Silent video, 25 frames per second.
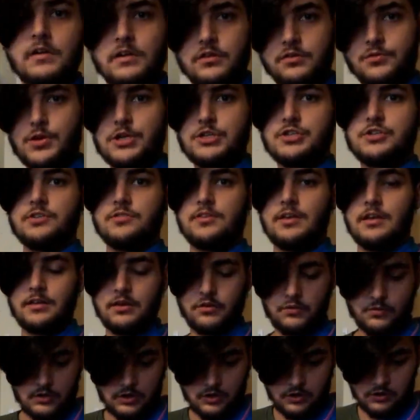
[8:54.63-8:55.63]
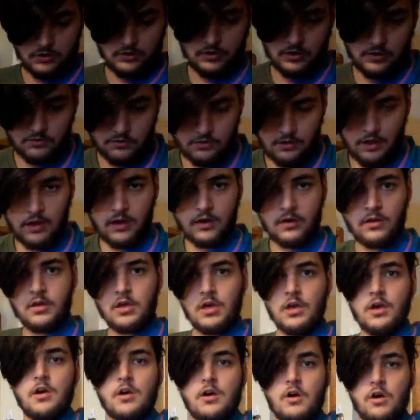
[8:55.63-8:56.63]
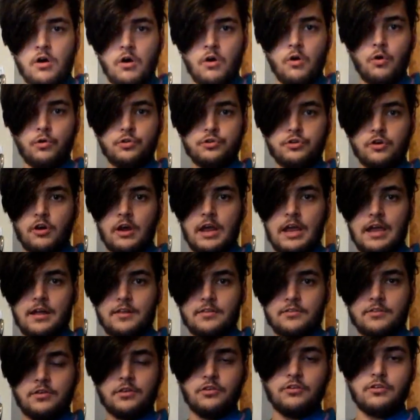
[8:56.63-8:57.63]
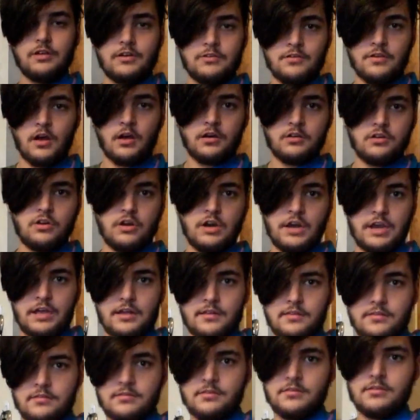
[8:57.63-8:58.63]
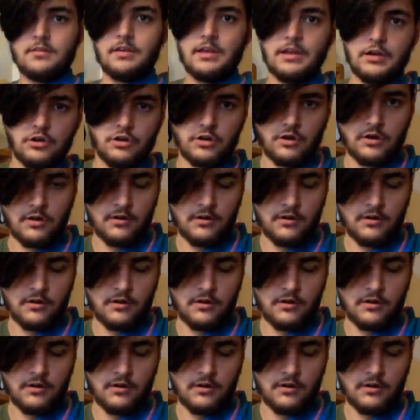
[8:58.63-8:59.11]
sweatshirts like this where you can just like hold your hands, like you can just hug your hands in your